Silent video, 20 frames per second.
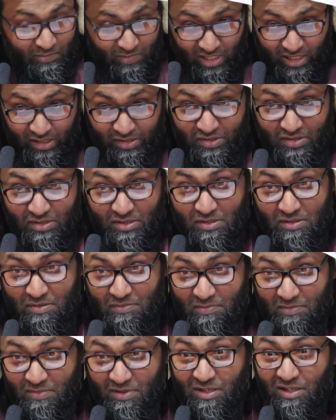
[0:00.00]

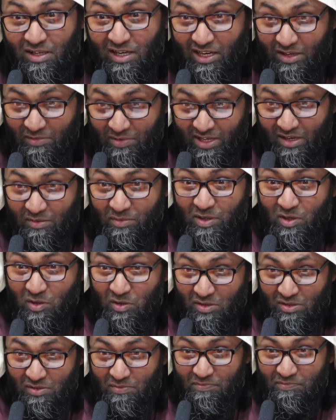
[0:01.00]
Yes. Rahim can be
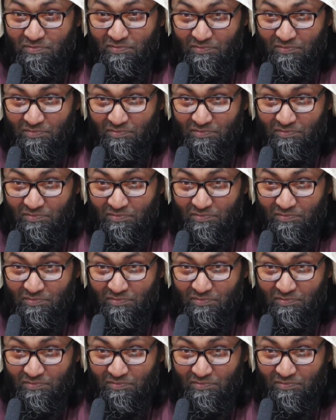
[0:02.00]
called.